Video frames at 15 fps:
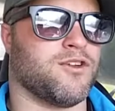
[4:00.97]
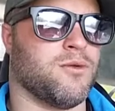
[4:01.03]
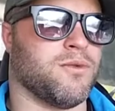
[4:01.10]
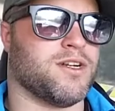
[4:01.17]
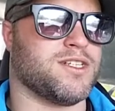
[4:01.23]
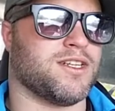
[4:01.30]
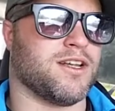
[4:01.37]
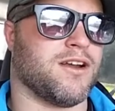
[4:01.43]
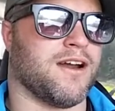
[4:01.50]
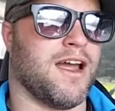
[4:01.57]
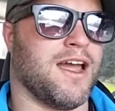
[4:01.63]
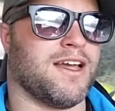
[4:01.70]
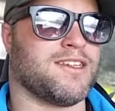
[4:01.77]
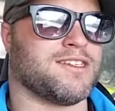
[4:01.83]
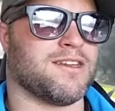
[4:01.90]
too much in the
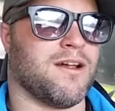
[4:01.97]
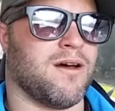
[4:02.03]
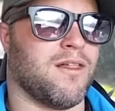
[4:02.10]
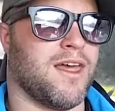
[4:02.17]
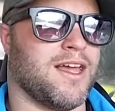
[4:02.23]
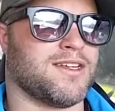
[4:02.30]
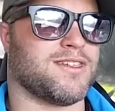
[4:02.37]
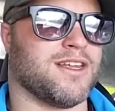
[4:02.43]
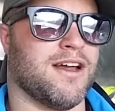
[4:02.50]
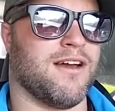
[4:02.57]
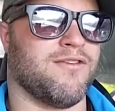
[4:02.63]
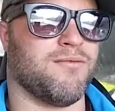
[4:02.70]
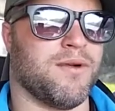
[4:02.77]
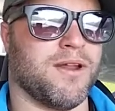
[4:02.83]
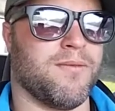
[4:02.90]
grass and all that stuff.
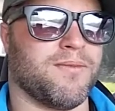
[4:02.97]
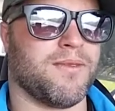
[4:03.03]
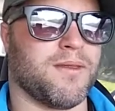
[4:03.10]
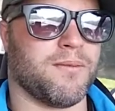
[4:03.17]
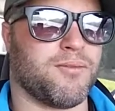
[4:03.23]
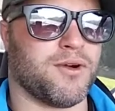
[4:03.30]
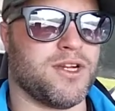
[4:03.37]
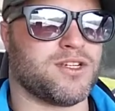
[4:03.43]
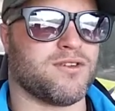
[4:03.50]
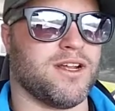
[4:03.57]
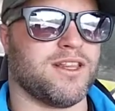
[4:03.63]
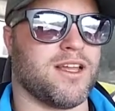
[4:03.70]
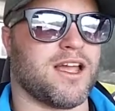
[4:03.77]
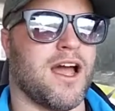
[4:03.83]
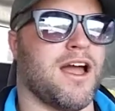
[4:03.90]
But
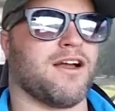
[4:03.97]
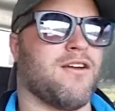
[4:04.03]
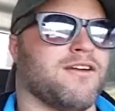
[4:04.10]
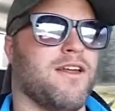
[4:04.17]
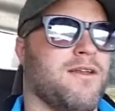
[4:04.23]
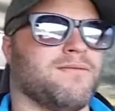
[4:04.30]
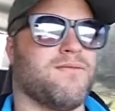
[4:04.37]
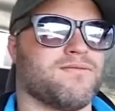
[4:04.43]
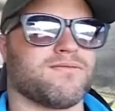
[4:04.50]
pre-treat the concrete,